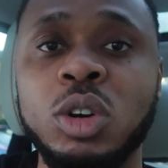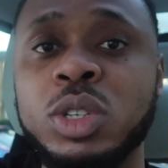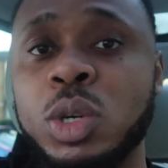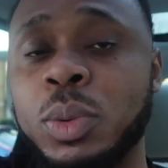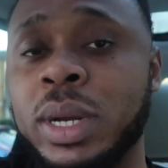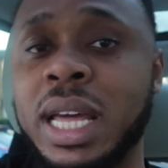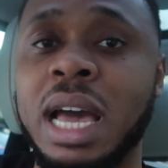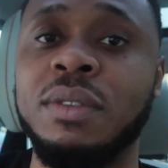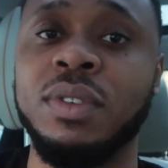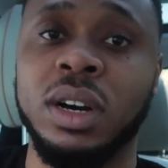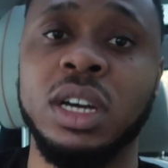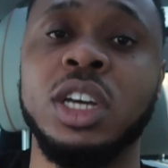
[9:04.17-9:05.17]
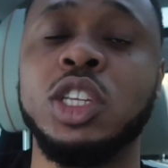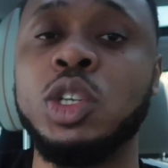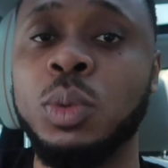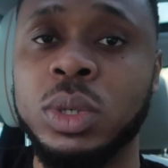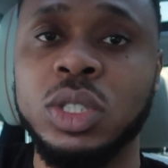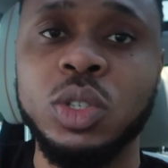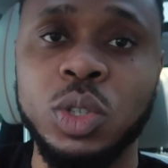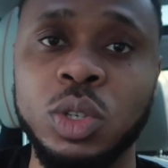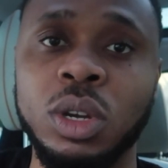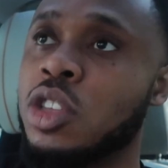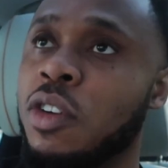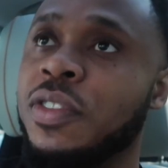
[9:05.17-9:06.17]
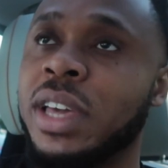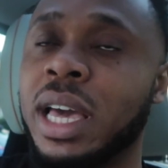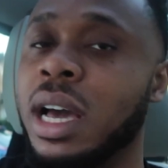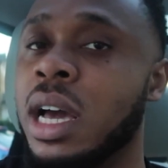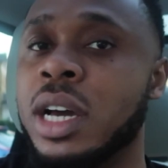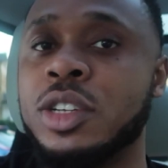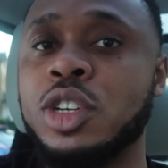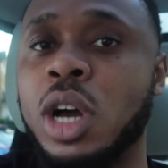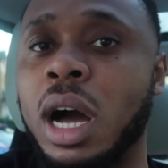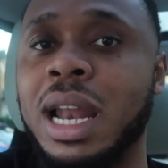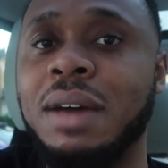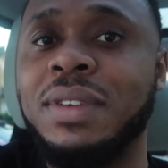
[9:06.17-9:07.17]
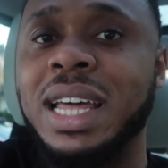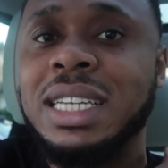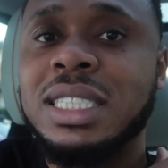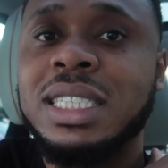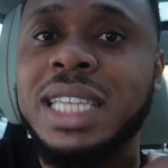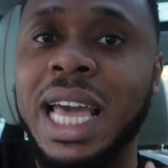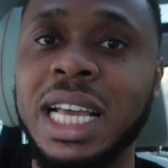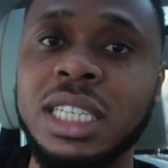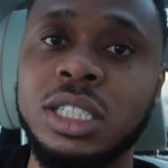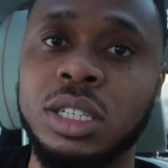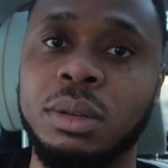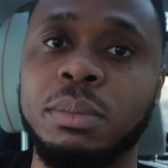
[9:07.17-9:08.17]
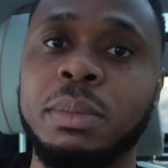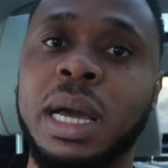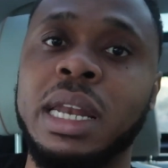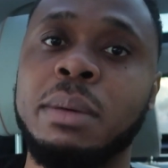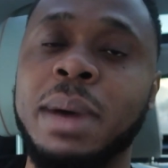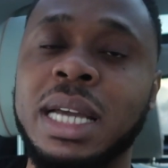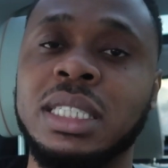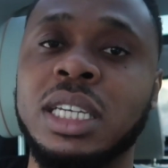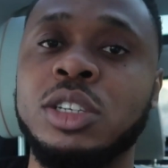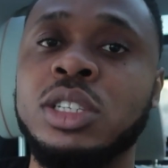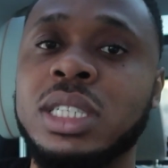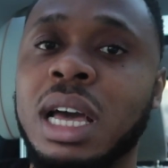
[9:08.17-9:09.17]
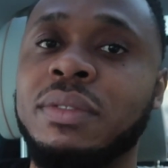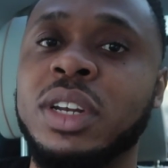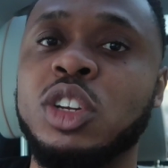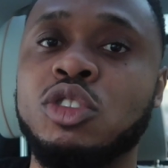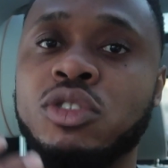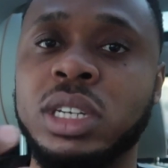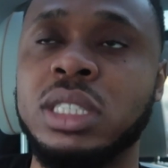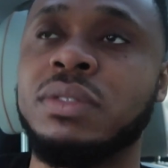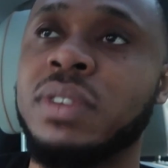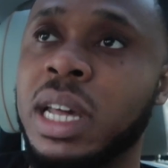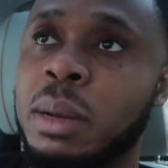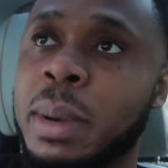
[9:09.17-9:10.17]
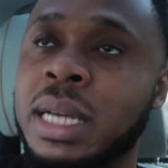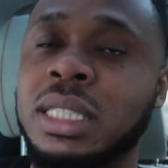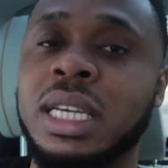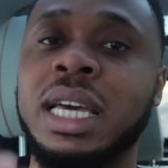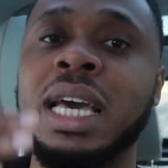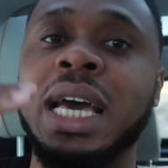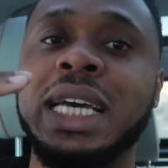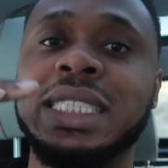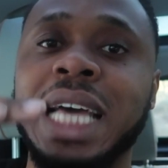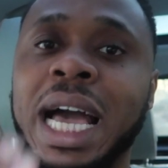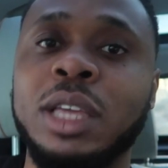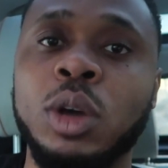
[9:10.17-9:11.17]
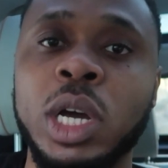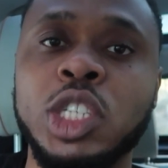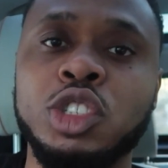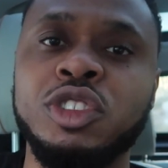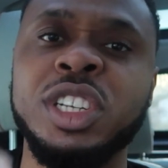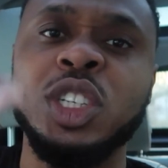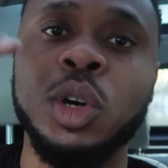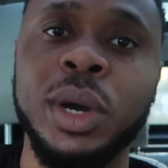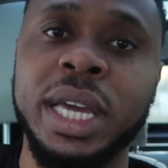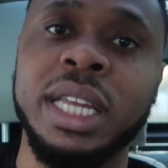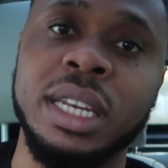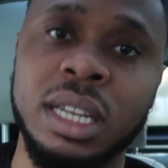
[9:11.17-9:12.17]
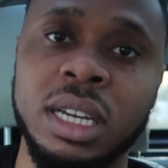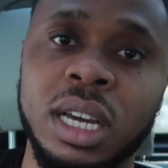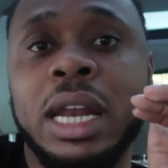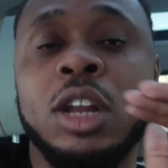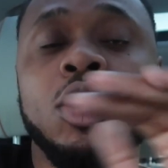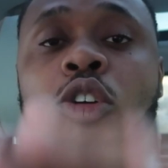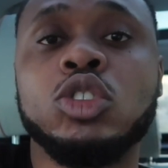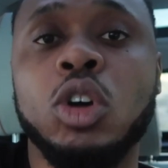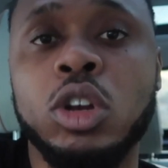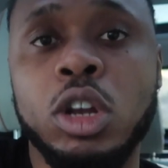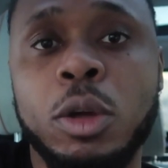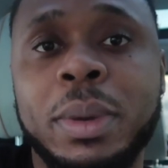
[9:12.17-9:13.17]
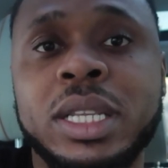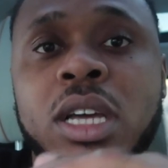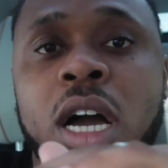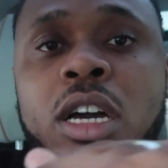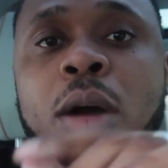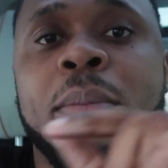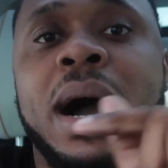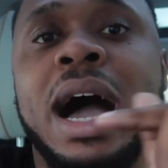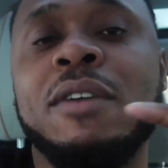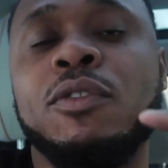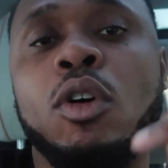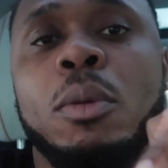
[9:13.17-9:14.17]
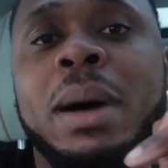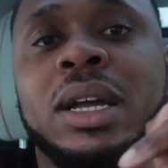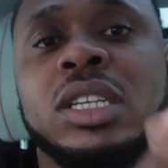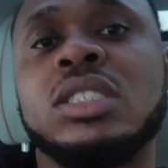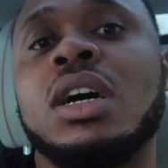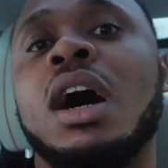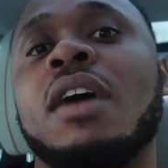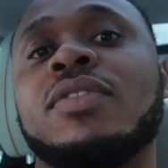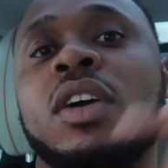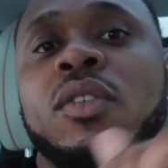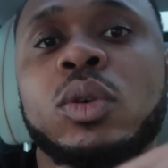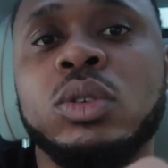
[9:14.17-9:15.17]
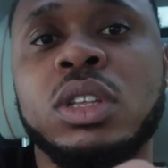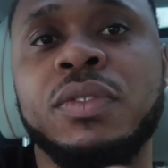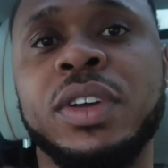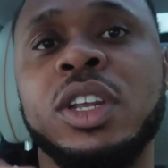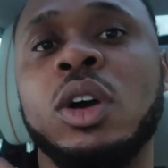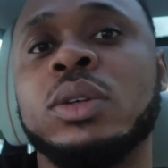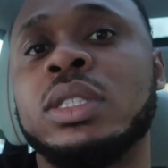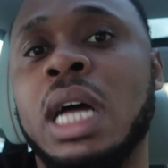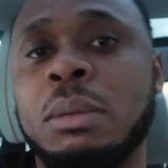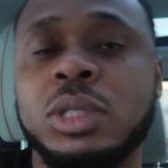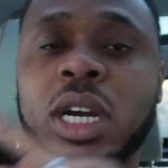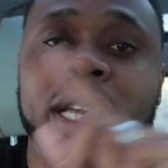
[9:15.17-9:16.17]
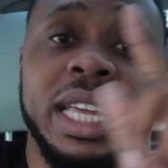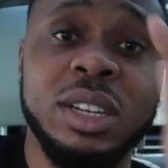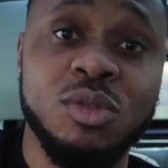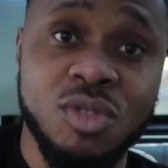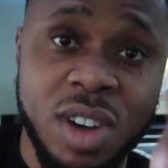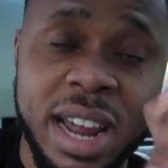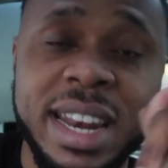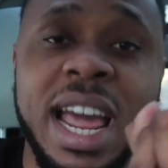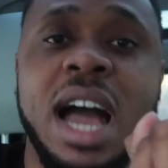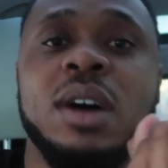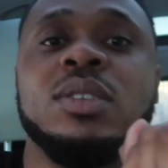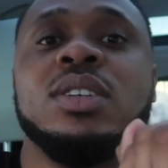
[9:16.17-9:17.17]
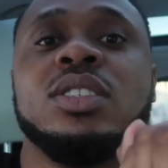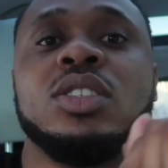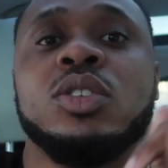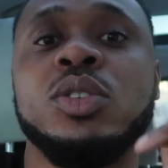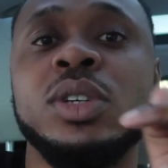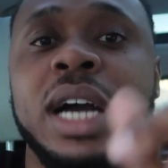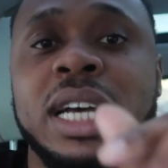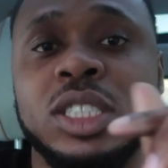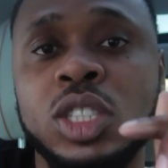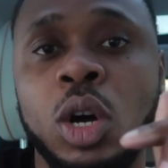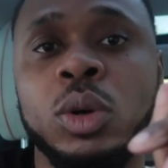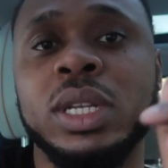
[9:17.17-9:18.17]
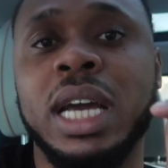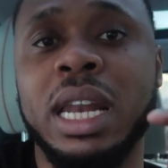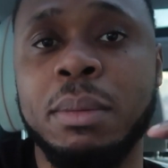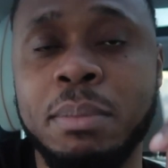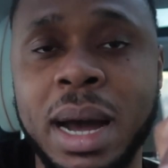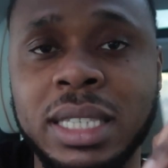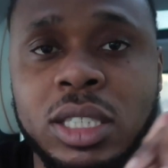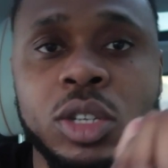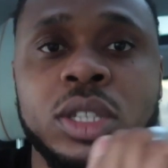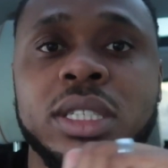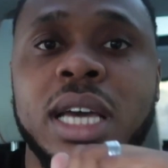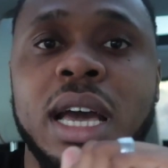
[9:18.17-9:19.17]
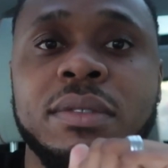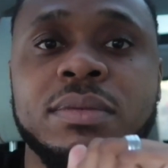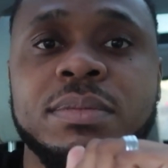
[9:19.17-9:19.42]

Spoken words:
go do whatever you want to do. Don't forget, you can't have a hesitation kind of mindset. You need to have an aggressive kind of mindset. It's at your entry, you're in. And I know it's gone a little bit darker, but I thought about this after I recorded the video, and now I'm chucking it in right now, so you guys know the kind of mindset you need to have.